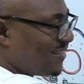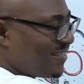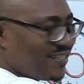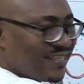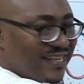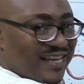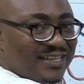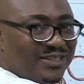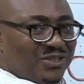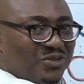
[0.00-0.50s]

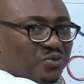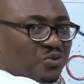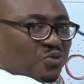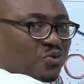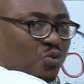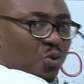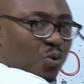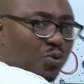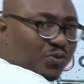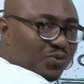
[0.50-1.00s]
here to
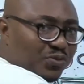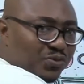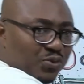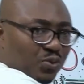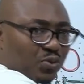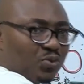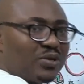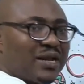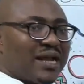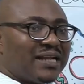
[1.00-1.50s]
go
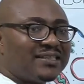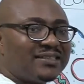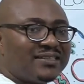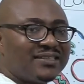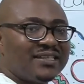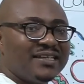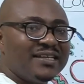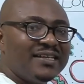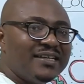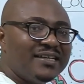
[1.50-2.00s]
through that
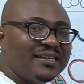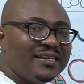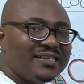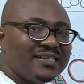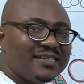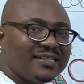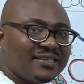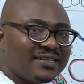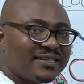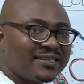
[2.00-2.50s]

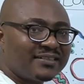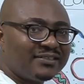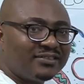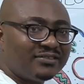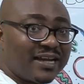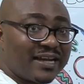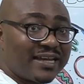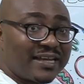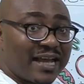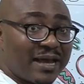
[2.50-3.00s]

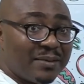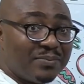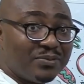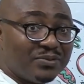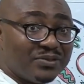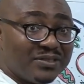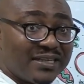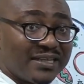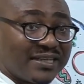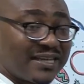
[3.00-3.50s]

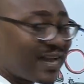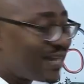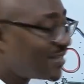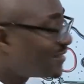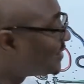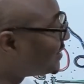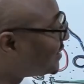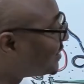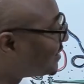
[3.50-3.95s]
tricarboxylic acid